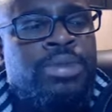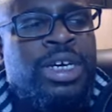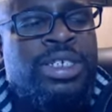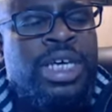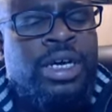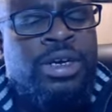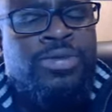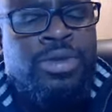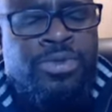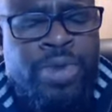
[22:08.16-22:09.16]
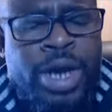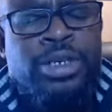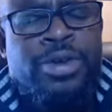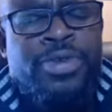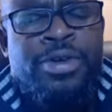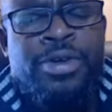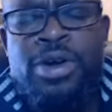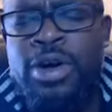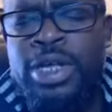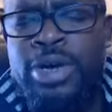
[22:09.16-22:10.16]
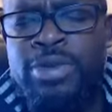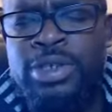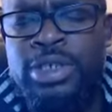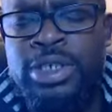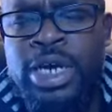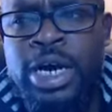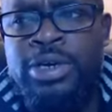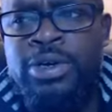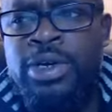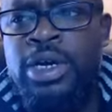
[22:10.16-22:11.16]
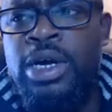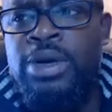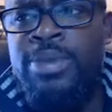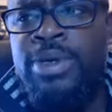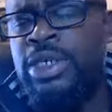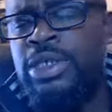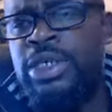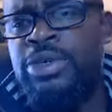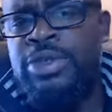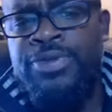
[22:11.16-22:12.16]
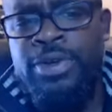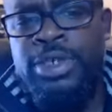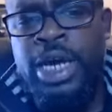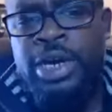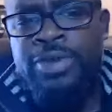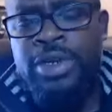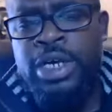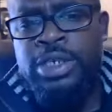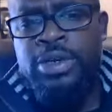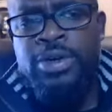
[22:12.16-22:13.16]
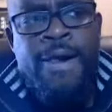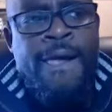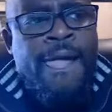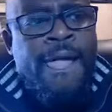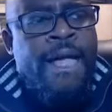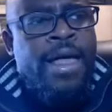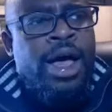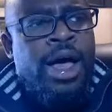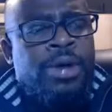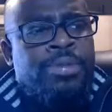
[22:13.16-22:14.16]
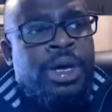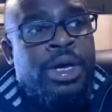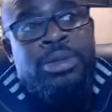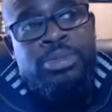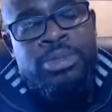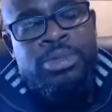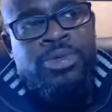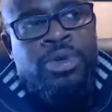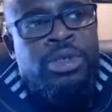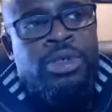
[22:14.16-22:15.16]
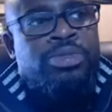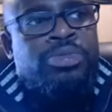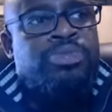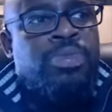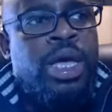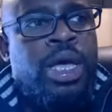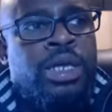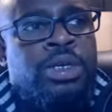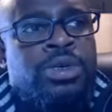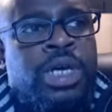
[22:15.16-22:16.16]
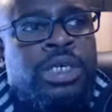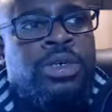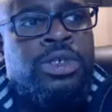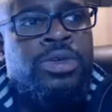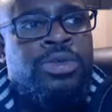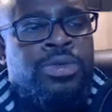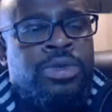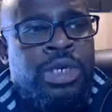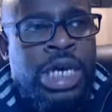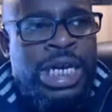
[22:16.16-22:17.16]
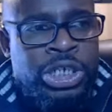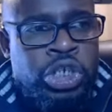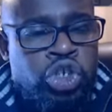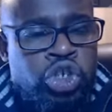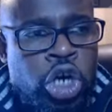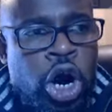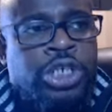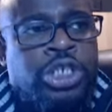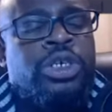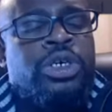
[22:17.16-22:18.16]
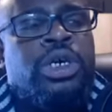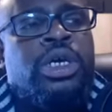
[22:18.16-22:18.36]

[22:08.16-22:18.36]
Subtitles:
executive director, if I recall, that was his title. But essentially, he was the first head of UNESCO. And of course, in UNESCO's initial charter,